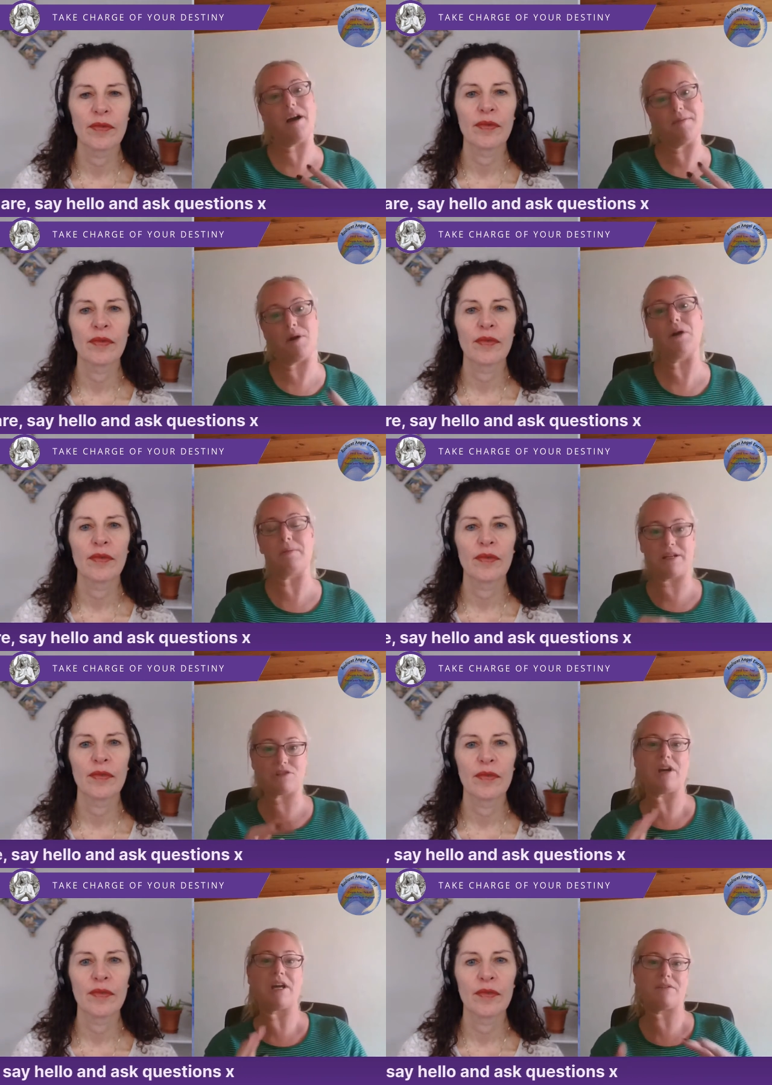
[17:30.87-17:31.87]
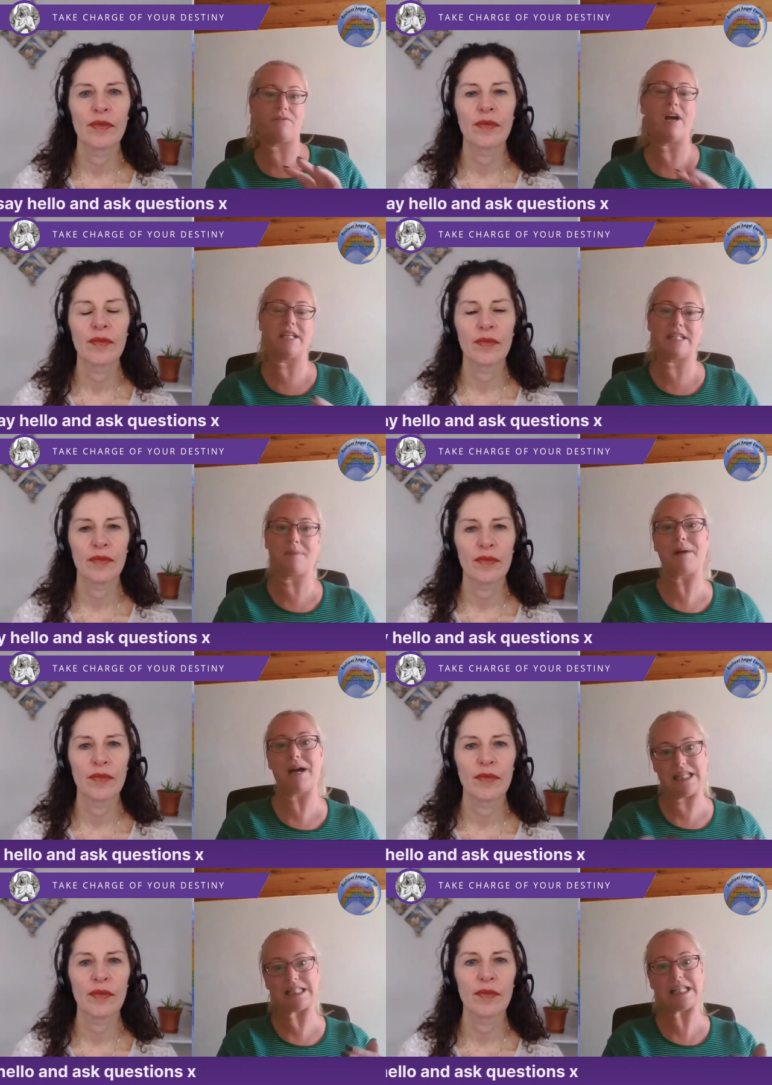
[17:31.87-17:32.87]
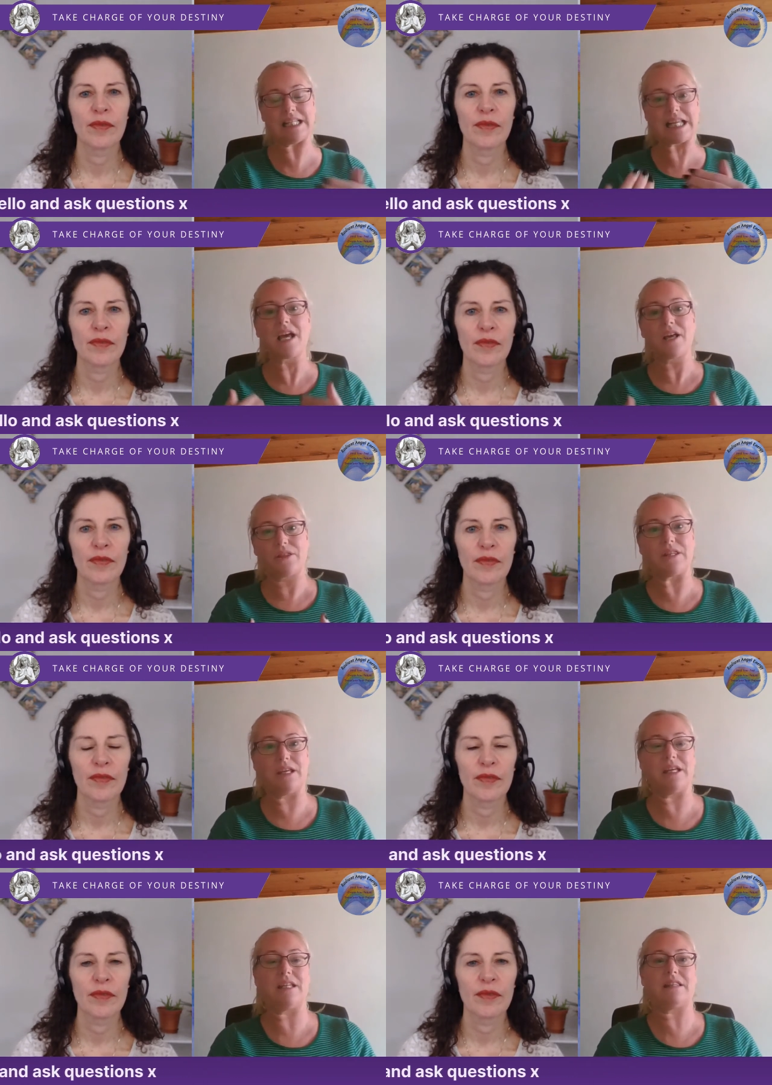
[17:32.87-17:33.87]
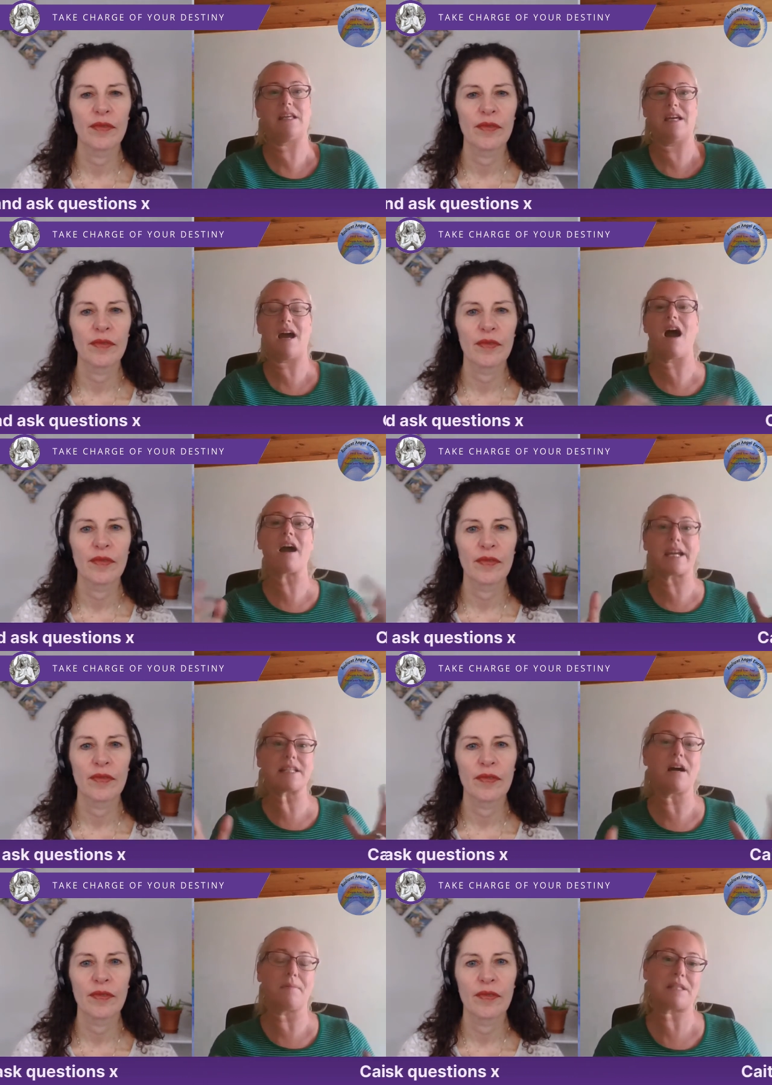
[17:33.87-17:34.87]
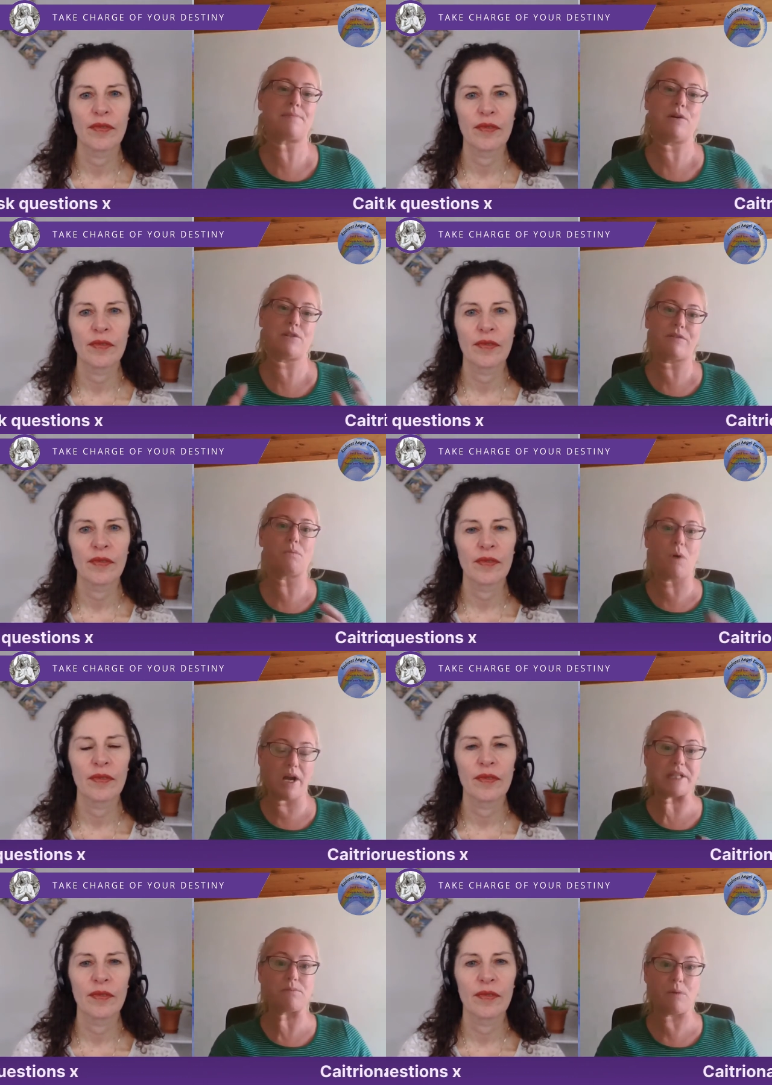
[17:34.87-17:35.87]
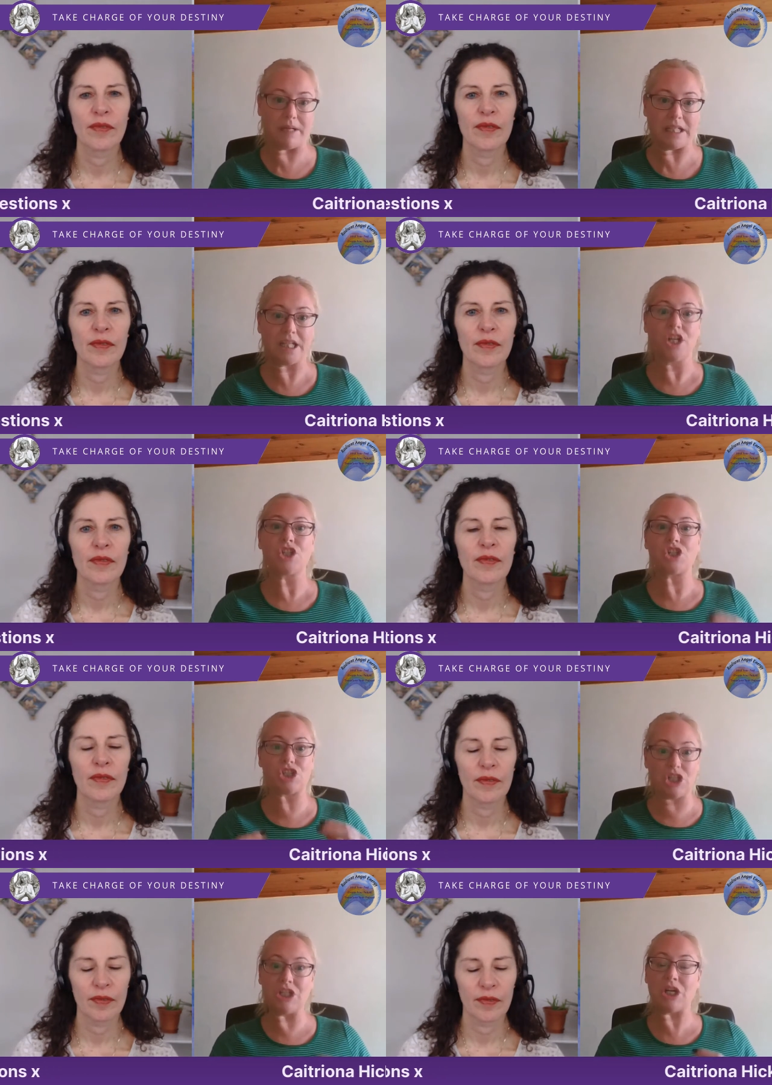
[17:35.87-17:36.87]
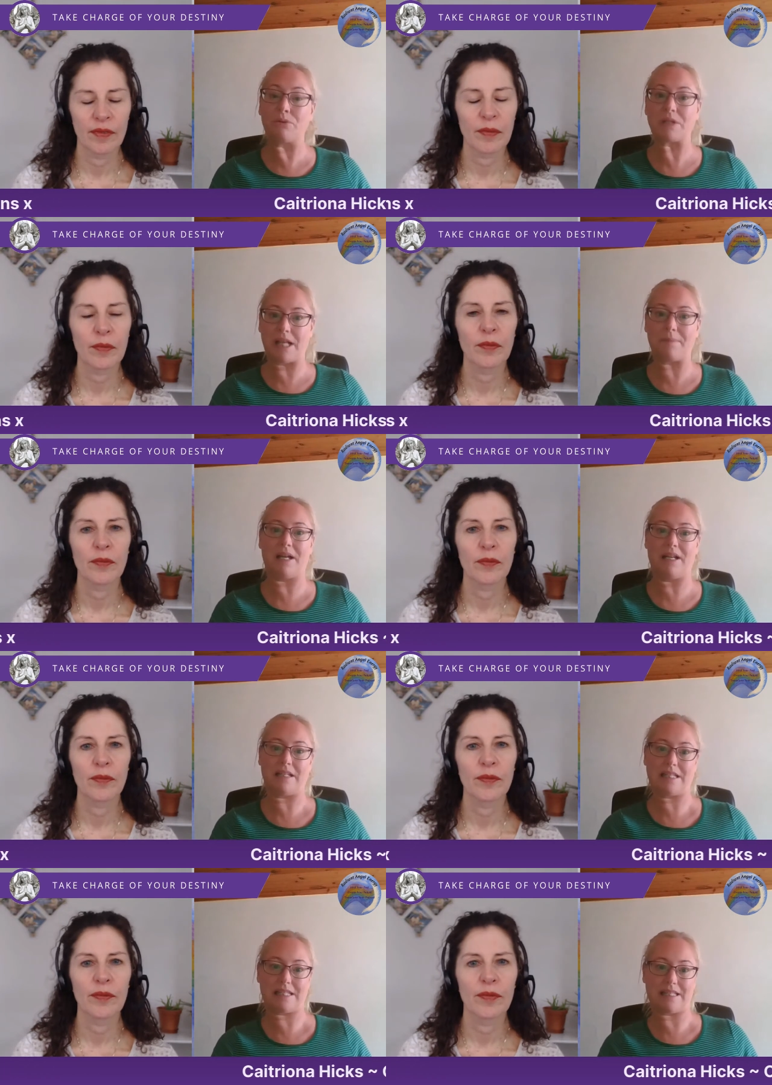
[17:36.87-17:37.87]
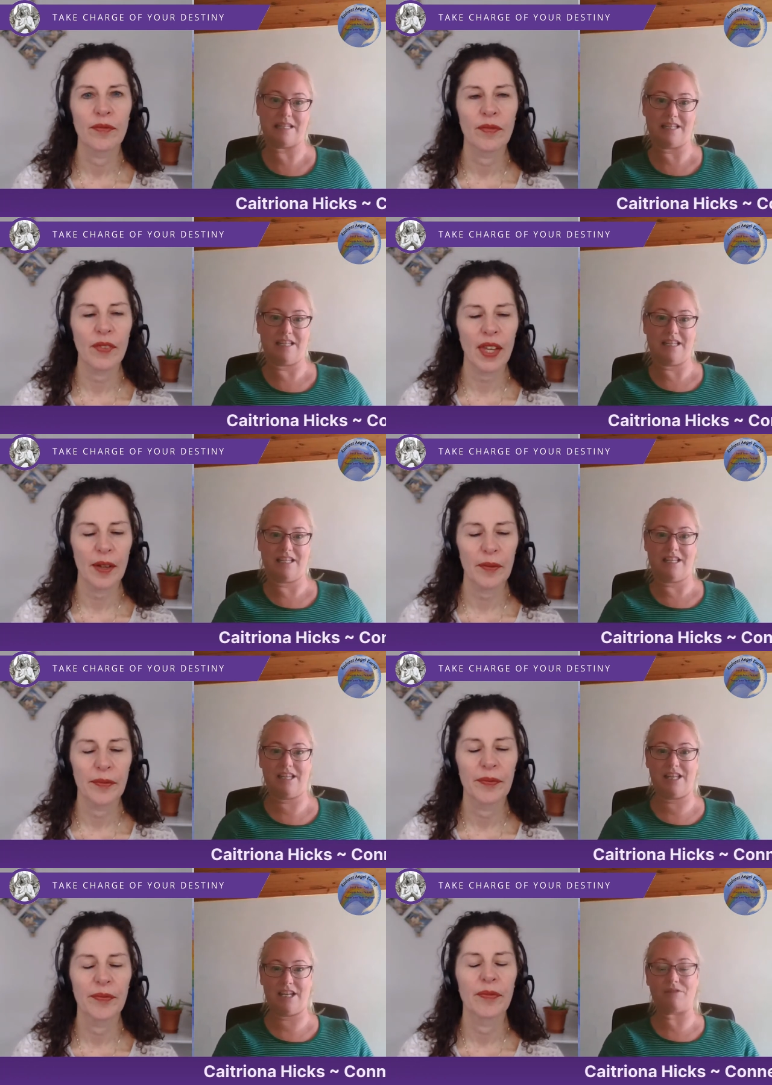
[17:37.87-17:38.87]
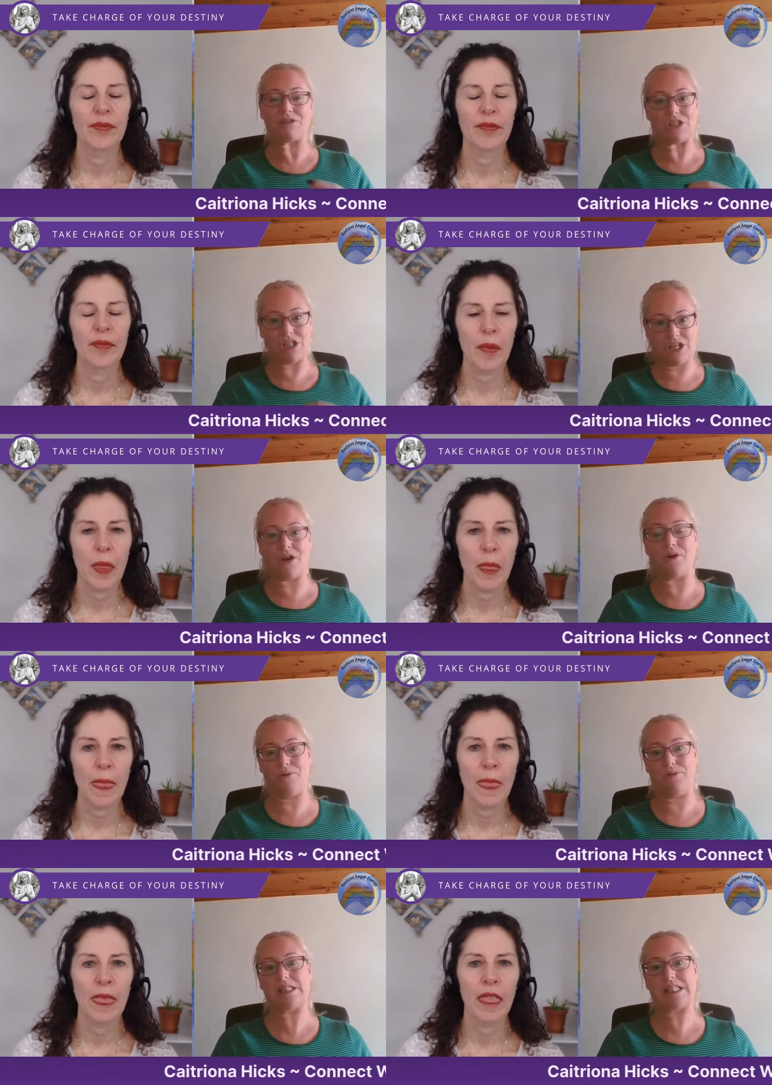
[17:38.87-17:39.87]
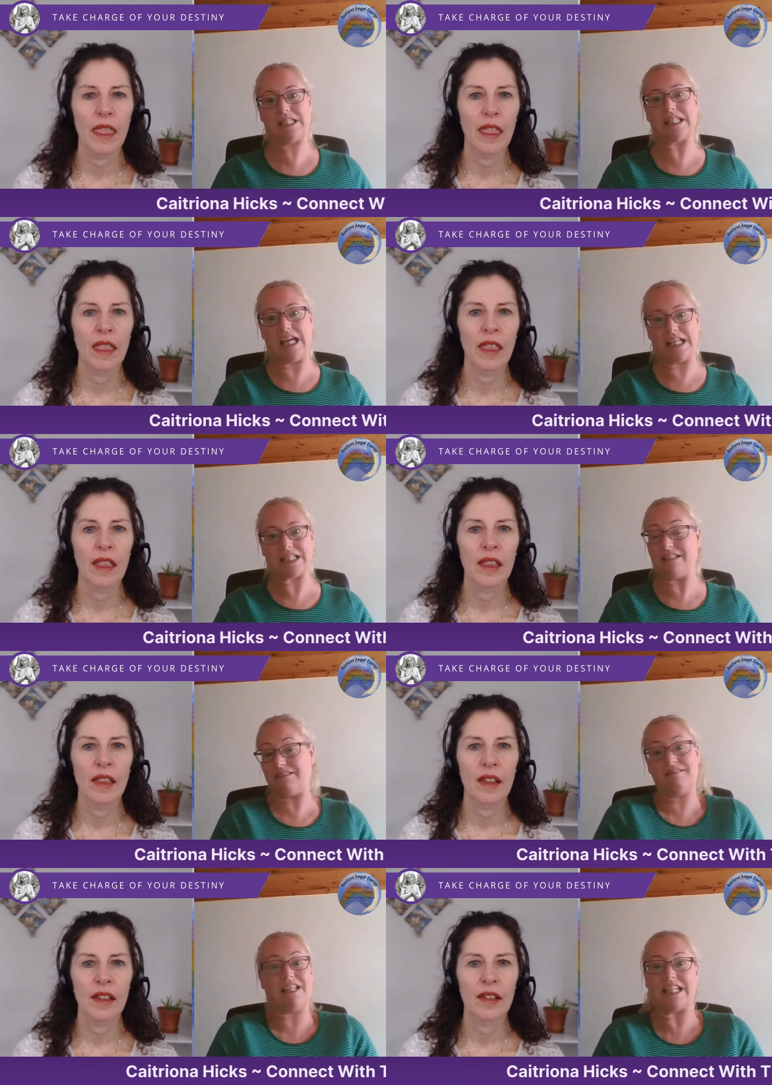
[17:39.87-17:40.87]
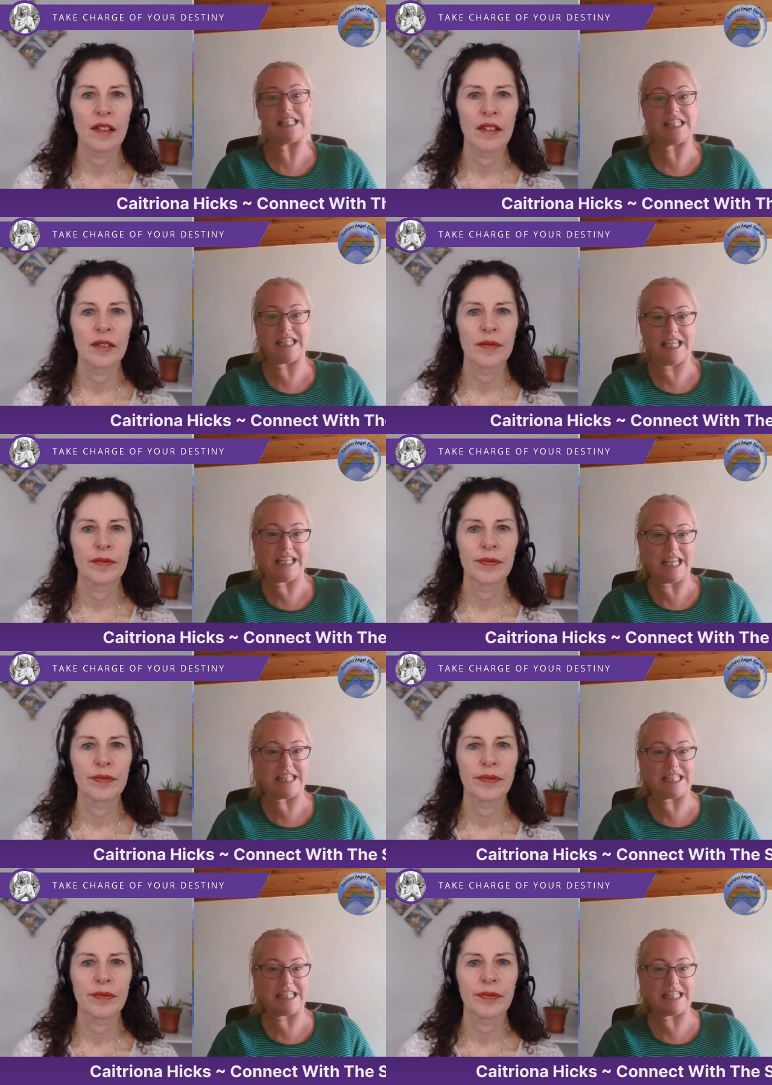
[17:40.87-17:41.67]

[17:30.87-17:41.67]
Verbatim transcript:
Speaker 1: i'm all about trying to find that balance and the the archetype i suppose of the wise woman she knows that balance you know she knows that that it's it's